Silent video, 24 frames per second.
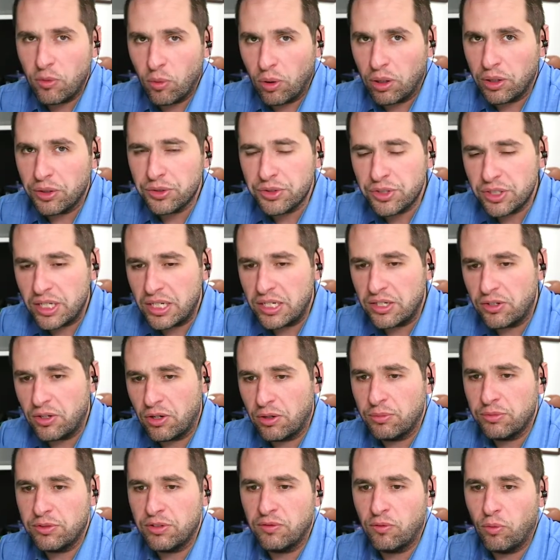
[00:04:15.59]
worse in
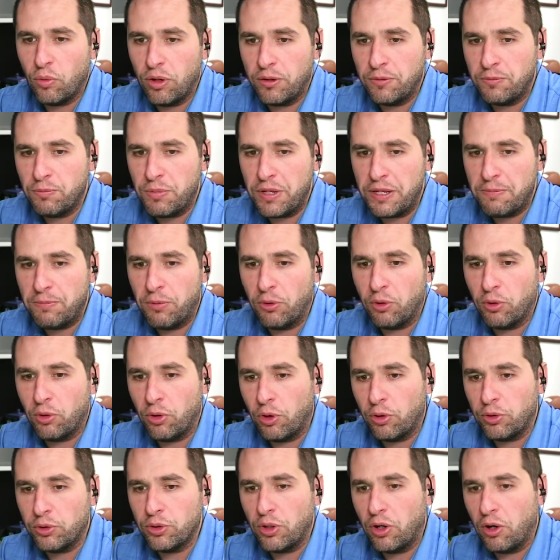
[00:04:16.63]
terms of what people
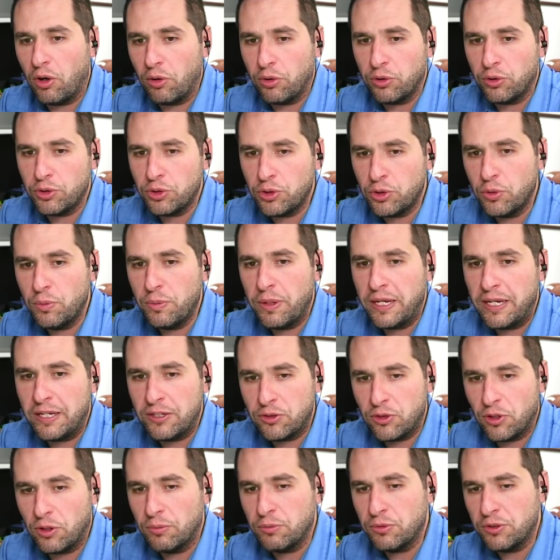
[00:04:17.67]
are assuming in
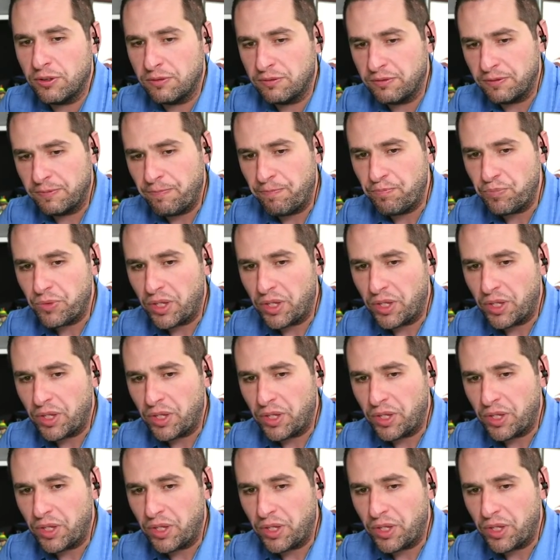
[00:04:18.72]
terms of,